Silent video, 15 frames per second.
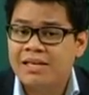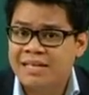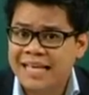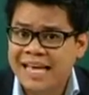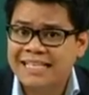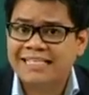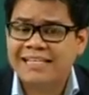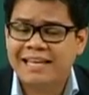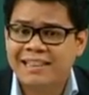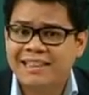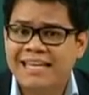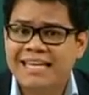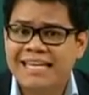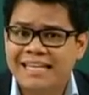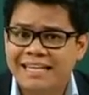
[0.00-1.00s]
Yes, I
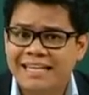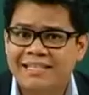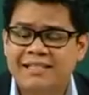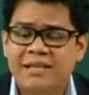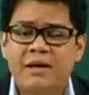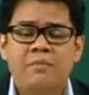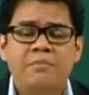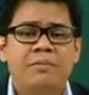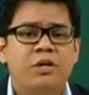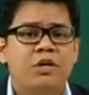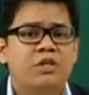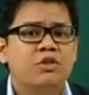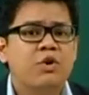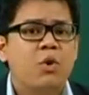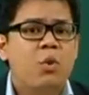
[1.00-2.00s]
think it is.
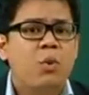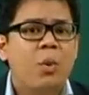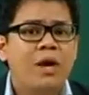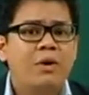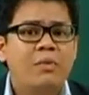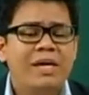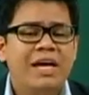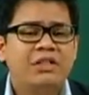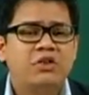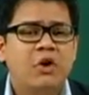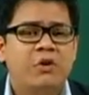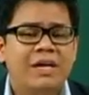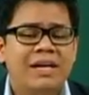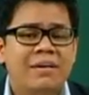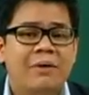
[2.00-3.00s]
Because when we are
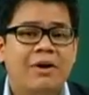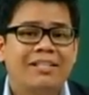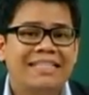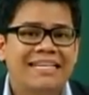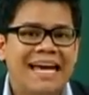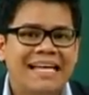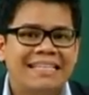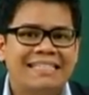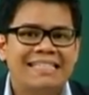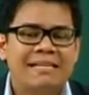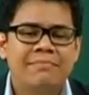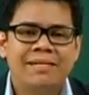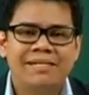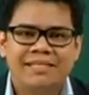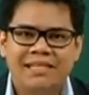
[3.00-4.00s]
talking about
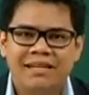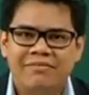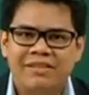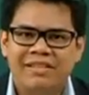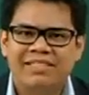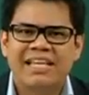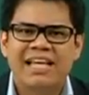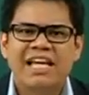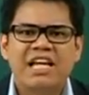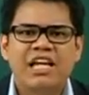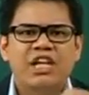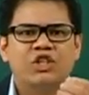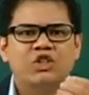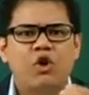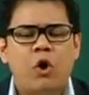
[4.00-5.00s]
customer service,
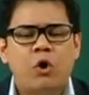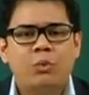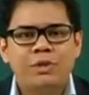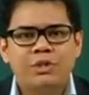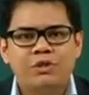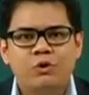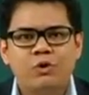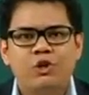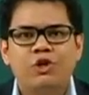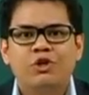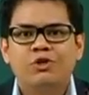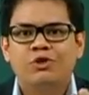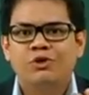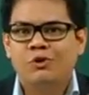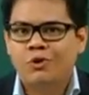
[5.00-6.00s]
it is always good
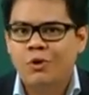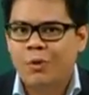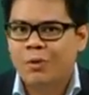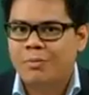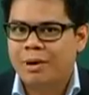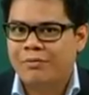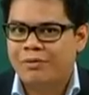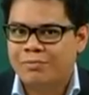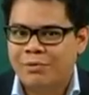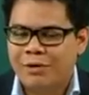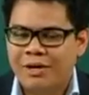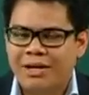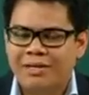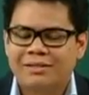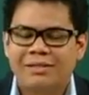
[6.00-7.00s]
to know about the
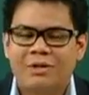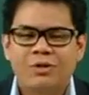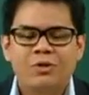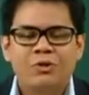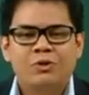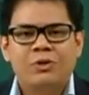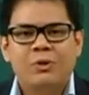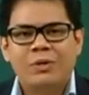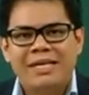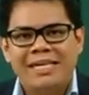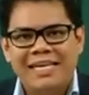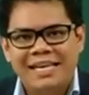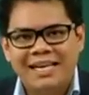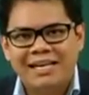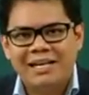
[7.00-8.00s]
products. So
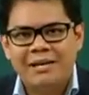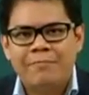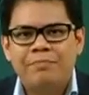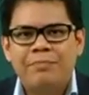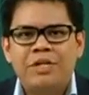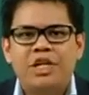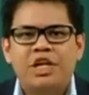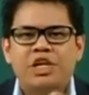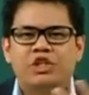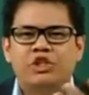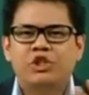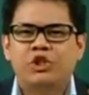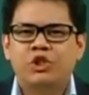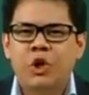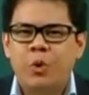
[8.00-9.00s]
here, he's
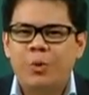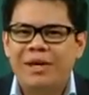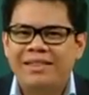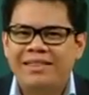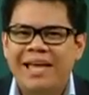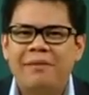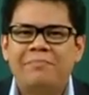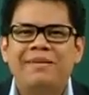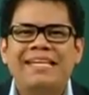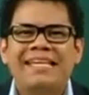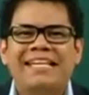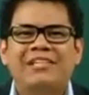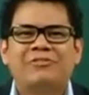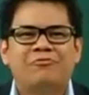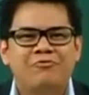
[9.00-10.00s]
showing them
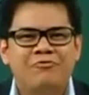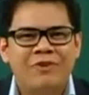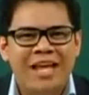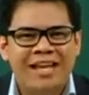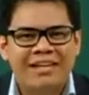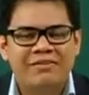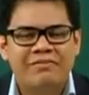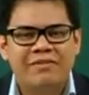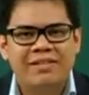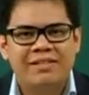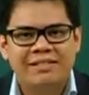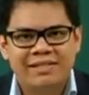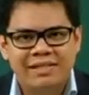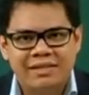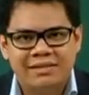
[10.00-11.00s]
his
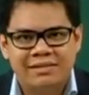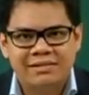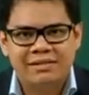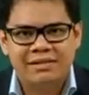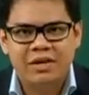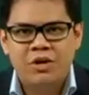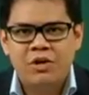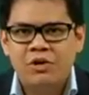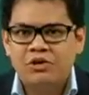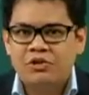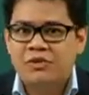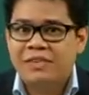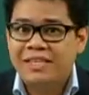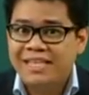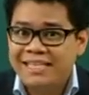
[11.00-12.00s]
relevant skills.
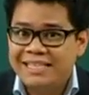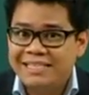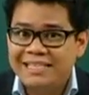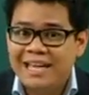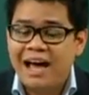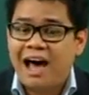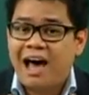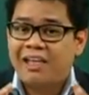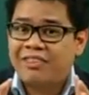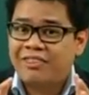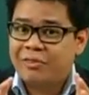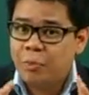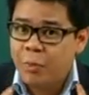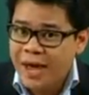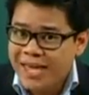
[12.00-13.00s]
So these are
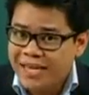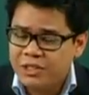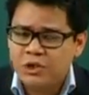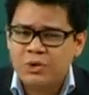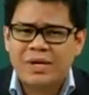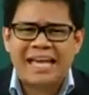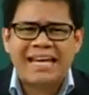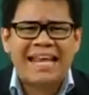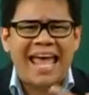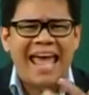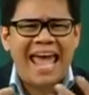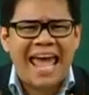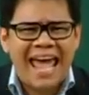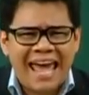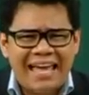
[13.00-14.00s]
ways you can
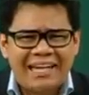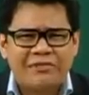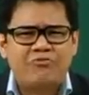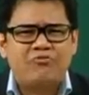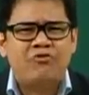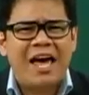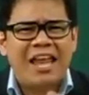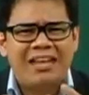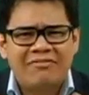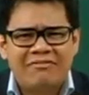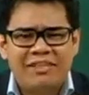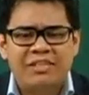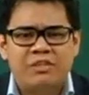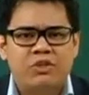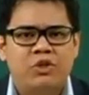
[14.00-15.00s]
add
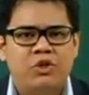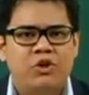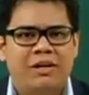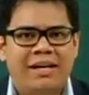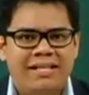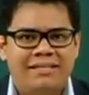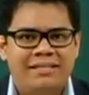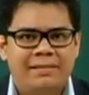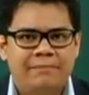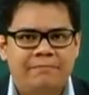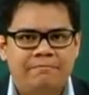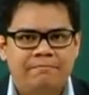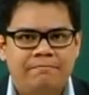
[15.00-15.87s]
relevance to your letter.